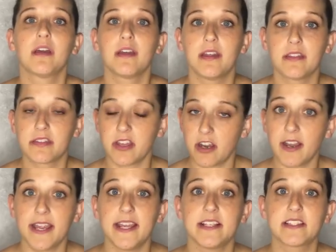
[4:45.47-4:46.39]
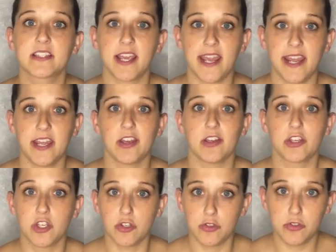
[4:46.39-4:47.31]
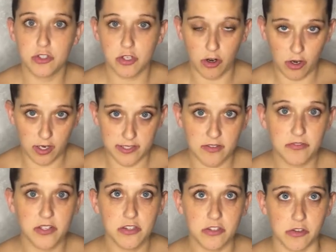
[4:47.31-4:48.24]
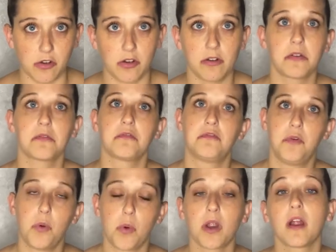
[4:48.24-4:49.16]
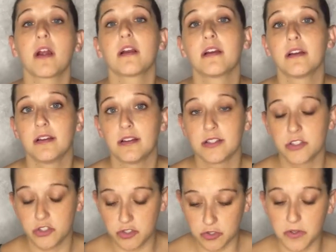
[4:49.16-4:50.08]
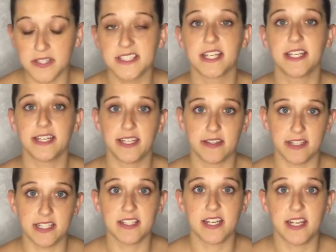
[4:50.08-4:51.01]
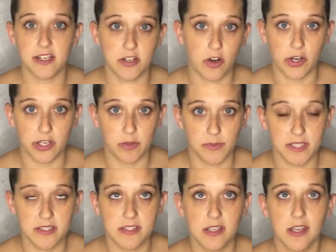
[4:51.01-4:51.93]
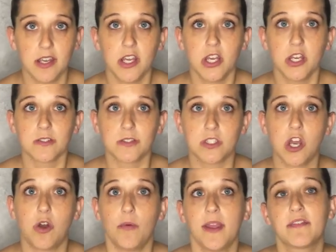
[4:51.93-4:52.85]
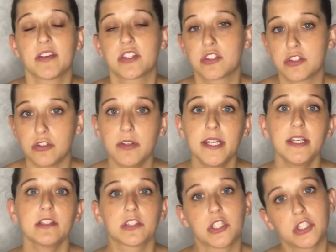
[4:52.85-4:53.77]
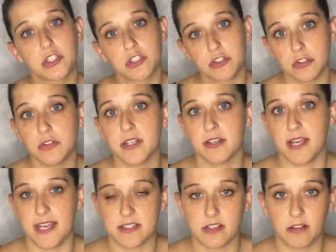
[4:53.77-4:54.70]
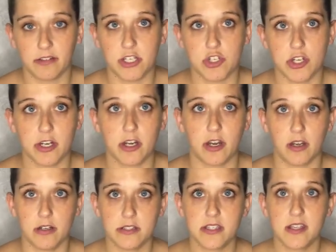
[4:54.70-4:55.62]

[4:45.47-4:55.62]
there is a huge cause of concern for students getting in these heated arguments. So if a student to student escalation occurs,